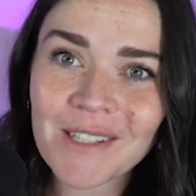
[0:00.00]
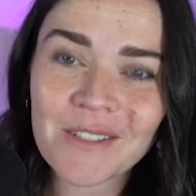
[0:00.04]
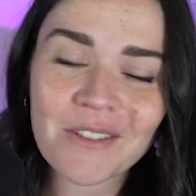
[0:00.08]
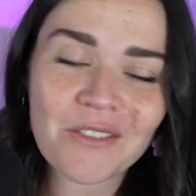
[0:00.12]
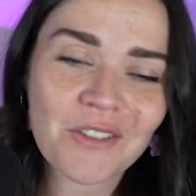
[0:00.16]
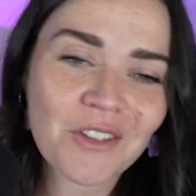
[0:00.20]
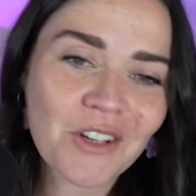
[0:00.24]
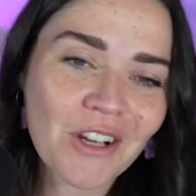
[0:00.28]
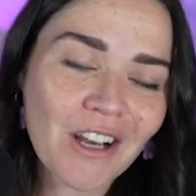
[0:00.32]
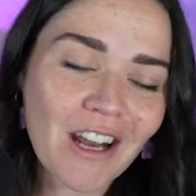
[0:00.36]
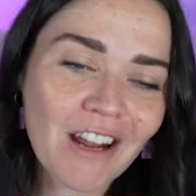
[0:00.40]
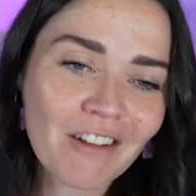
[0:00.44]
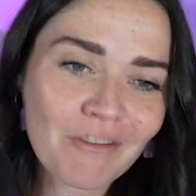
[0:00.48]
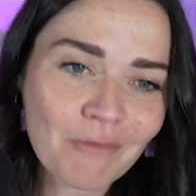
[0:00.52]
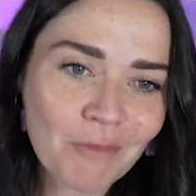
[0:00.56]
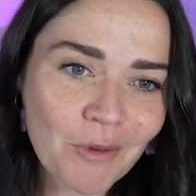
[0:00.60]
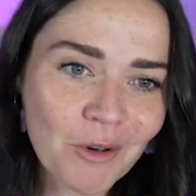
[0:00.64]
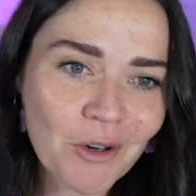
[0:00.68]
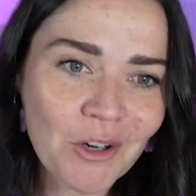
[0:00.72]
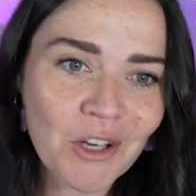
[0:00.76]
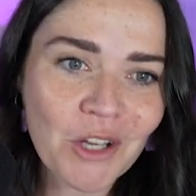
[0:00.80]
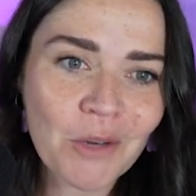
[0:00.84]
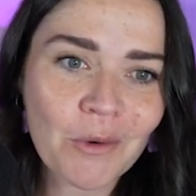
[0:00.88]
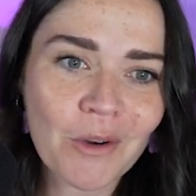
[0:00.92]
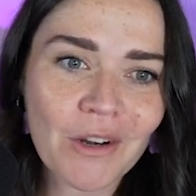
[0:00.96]
So if you don't have
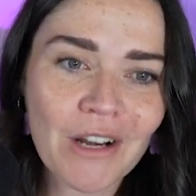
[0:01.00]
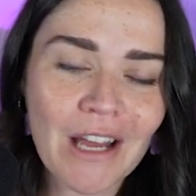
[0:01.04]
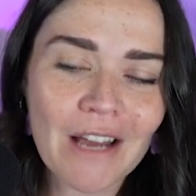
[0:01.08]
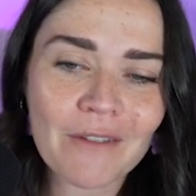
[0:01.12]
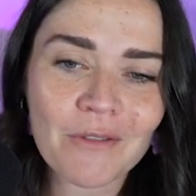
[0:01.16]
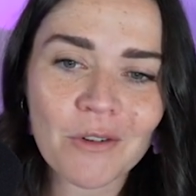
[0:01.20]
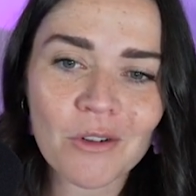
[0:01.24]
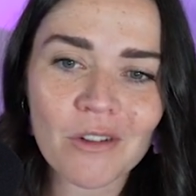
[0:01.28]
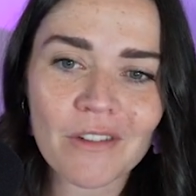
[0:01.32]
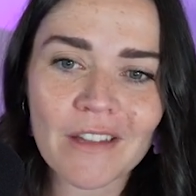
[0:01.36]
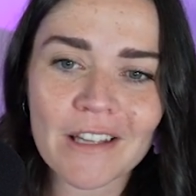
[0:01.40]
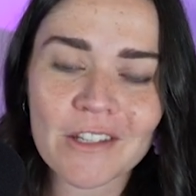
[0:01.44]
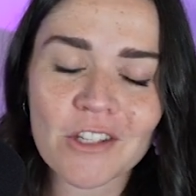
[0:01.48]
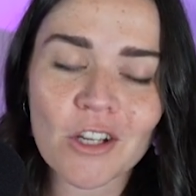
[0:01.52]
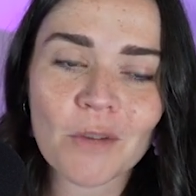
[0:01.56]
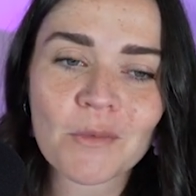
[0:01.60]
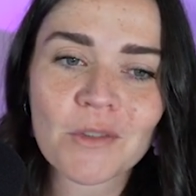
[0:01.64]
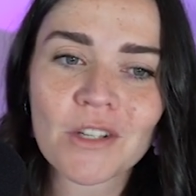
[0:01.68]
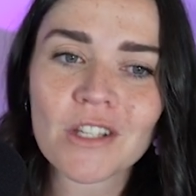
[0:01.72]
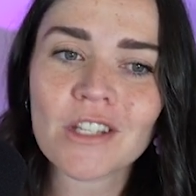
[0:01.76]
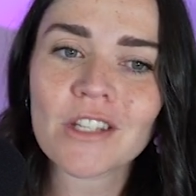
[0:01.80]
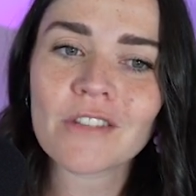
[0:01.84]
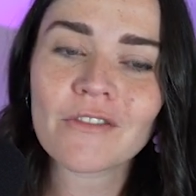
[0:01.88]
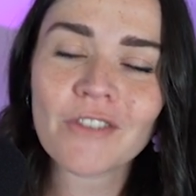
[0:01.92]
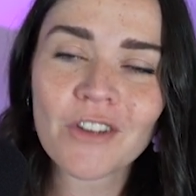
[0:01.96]
pro, you won't have all of these
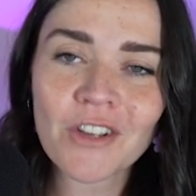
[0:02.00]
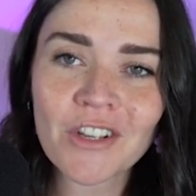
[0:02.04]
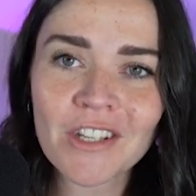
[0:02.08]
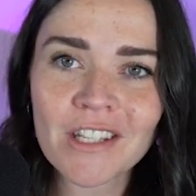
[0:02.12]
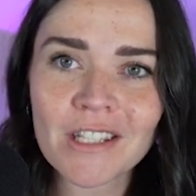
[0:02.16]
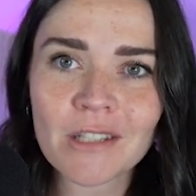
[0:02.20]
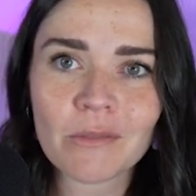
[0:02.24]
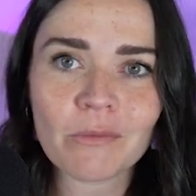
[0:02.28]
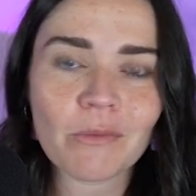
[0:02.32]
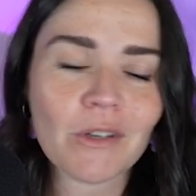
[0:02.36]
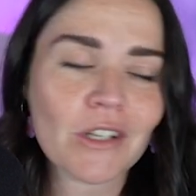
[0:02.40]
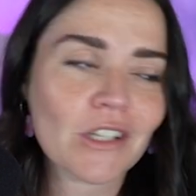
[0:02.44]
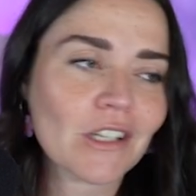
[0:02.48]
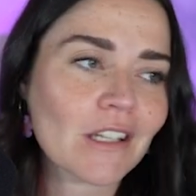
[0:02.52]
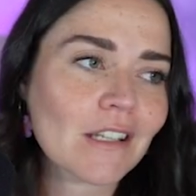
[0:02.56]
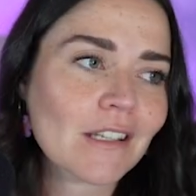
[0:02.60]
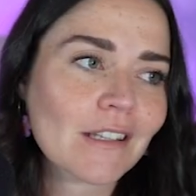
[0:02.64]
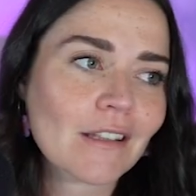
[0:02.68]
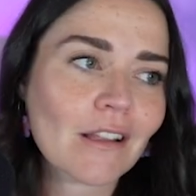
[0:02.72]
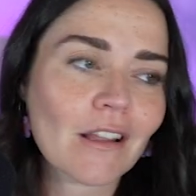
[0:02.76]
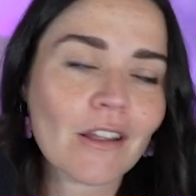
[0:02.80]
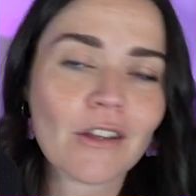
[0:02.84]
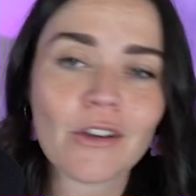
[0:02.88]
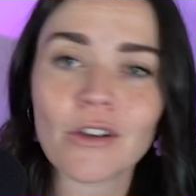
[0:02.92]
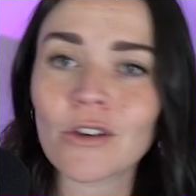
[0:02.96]
options. First, which is
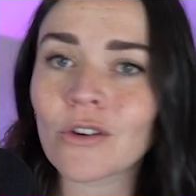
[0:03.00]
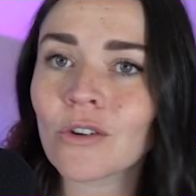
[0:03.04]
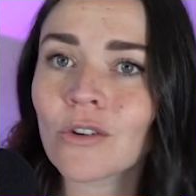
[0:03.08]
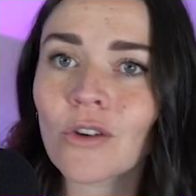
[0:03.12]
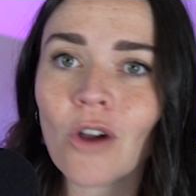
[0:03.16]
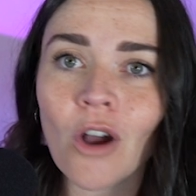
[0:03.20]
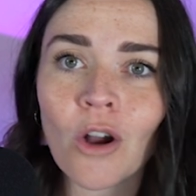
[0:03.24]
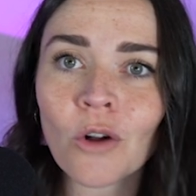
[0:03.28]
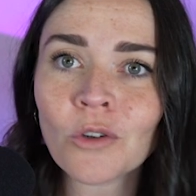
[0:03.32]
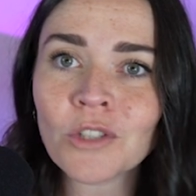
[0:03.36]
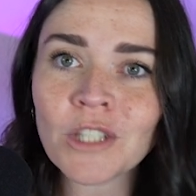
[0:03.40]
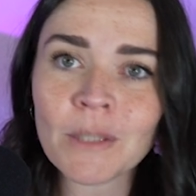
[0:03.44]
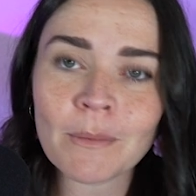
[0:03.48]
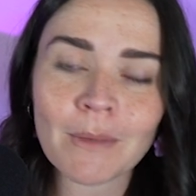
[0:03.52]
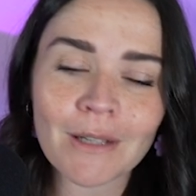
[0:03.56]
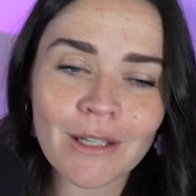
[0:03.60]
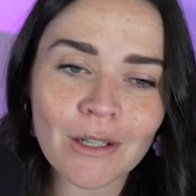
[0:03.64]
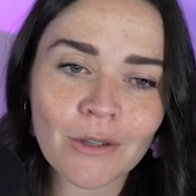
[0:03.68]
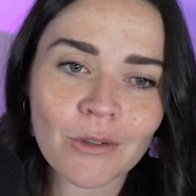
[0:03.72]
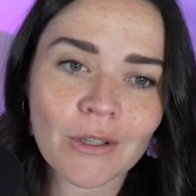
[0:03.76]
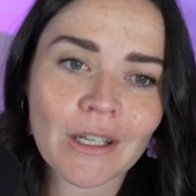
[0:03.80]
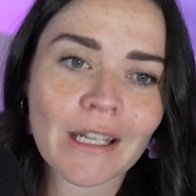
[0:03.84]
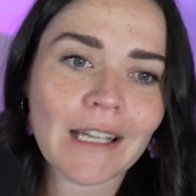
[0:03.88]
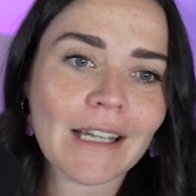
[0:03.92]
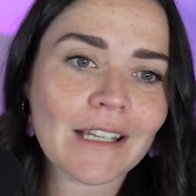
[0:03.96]
an oldie but a
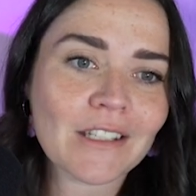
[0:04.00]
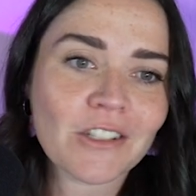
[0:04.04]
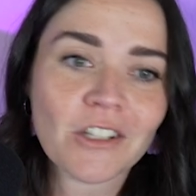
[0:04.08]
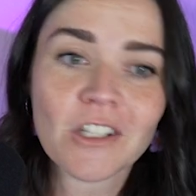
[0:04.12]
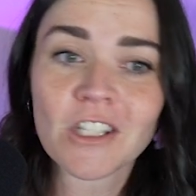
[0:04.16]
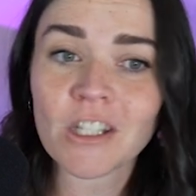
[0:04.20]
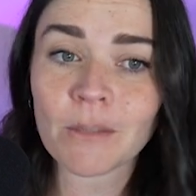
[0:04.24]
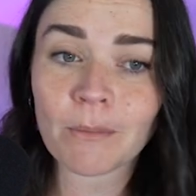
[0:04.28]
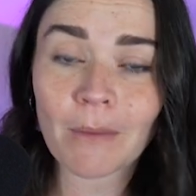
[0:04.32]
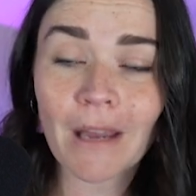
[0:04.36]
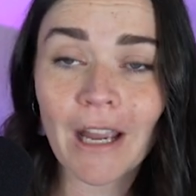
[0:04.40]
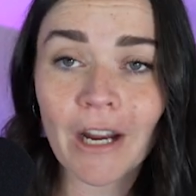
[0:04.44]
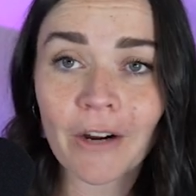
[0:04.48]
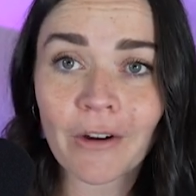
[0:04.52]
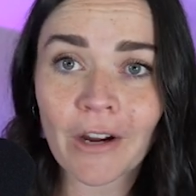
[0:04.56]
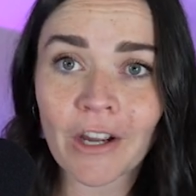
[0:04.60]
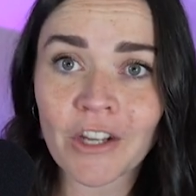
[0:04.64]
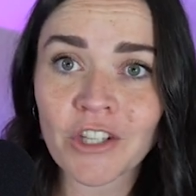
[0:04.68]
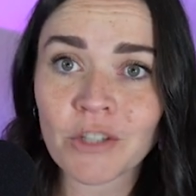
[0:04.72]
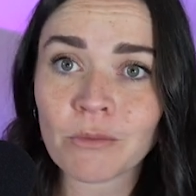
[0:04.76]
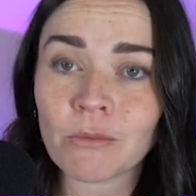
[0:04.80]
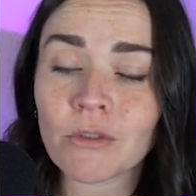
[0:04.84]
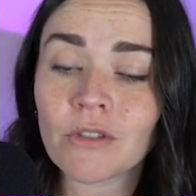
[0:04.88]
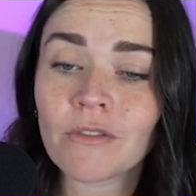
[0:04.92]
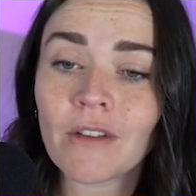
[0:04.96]
goodie, is just a
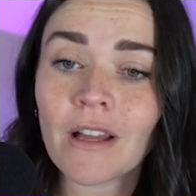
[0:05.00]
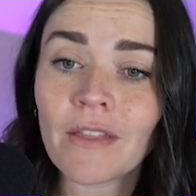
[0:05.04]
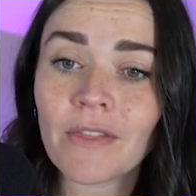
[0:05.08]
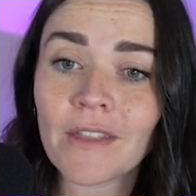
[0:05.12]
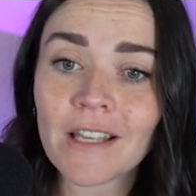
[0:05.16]
background remover.